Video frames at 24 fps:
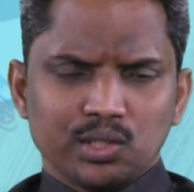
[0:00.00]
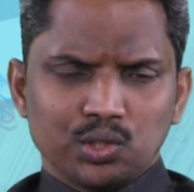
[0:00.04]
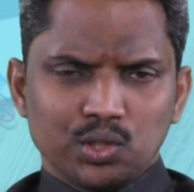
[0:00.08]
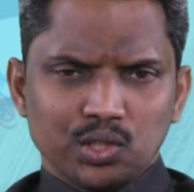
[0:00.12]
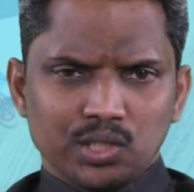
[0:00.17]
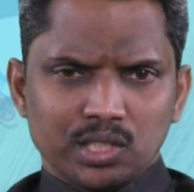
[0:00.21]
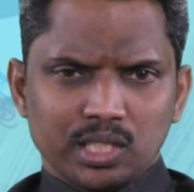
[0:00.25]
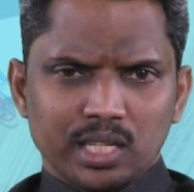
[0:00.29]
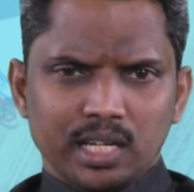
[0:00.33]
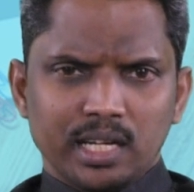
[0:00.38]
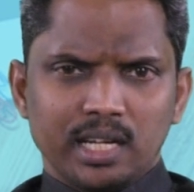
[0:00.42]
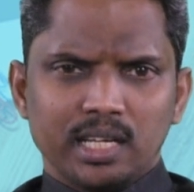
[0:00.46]

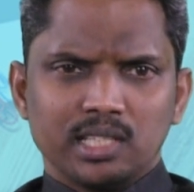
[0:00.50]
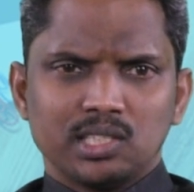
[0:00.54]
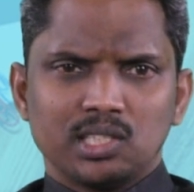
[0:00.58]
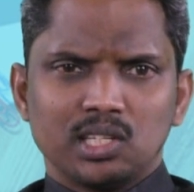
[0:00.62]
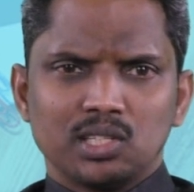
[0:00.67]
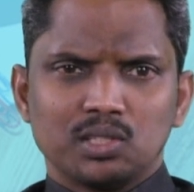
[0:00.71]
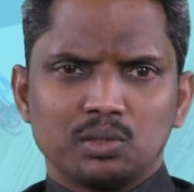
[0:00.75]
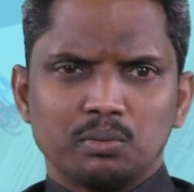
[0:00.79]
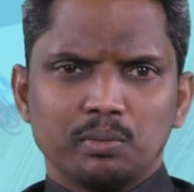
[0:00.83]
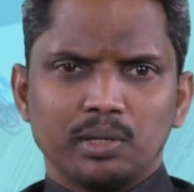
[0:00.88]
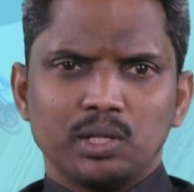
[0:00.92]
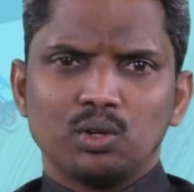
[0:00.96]
assisted
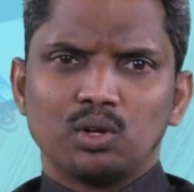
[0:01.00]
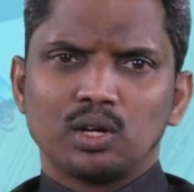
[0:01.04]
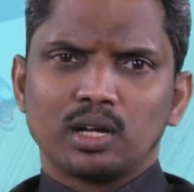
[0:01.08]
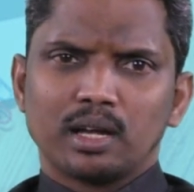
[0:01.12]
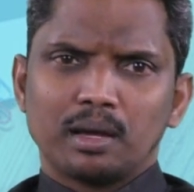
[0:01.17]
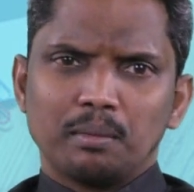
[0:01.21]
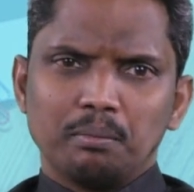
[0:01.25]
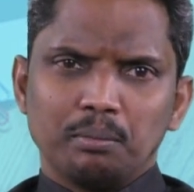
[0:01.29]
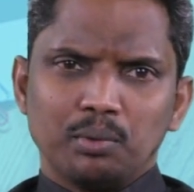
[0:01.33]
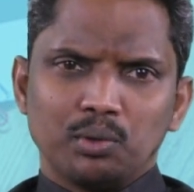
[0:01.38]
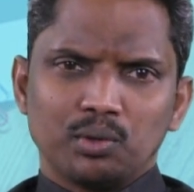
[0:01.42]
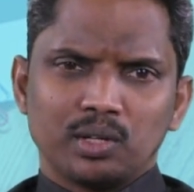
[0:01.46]
assessment or
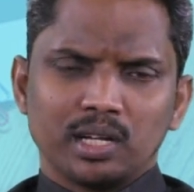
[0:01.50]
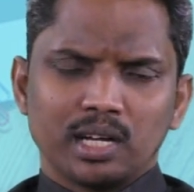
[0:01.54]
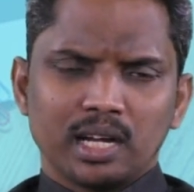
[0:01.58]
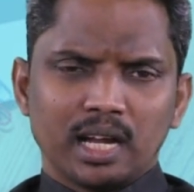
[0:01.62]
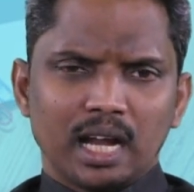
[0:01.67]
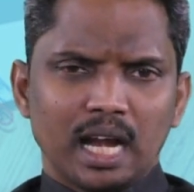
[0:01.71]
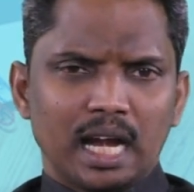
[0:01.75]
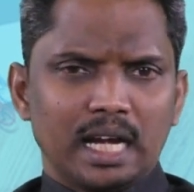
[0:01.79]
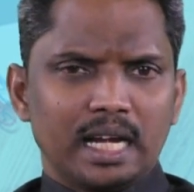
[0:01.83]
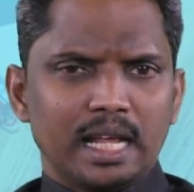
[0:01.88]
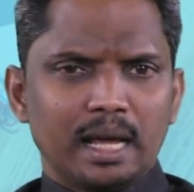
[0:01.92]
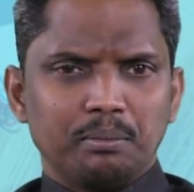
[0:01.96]
computer
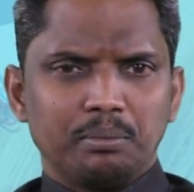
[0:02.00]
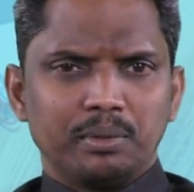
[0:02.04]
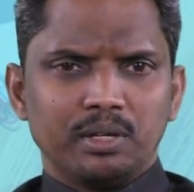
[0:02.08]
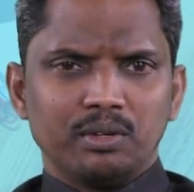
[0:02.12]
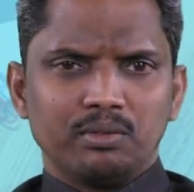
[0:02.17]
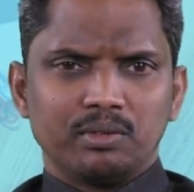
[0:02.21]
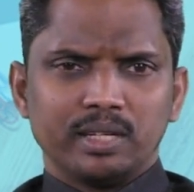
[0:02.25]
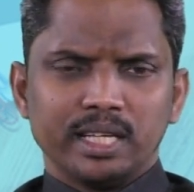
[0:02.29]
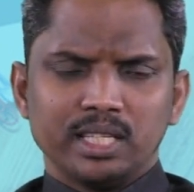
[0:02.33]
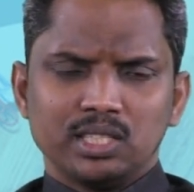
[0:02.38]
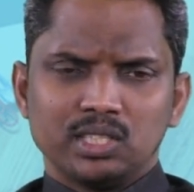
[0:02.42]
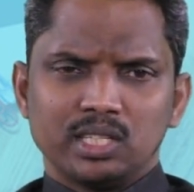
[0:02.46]

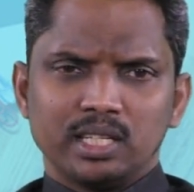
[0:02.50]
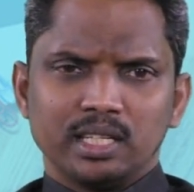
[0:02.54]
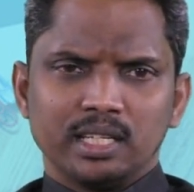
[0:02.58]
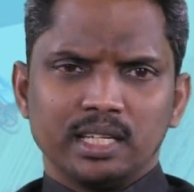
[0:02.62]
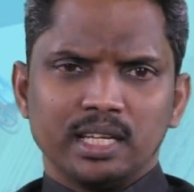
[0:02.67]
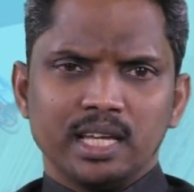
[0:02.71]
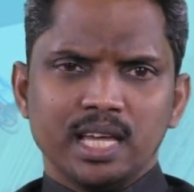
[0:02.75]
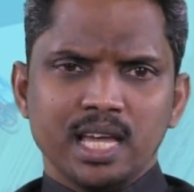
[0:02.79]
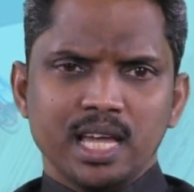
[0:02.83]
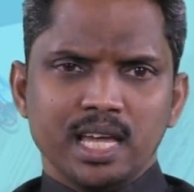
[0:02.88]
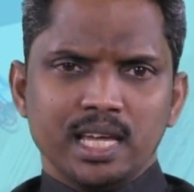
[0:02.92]
adaptive testing.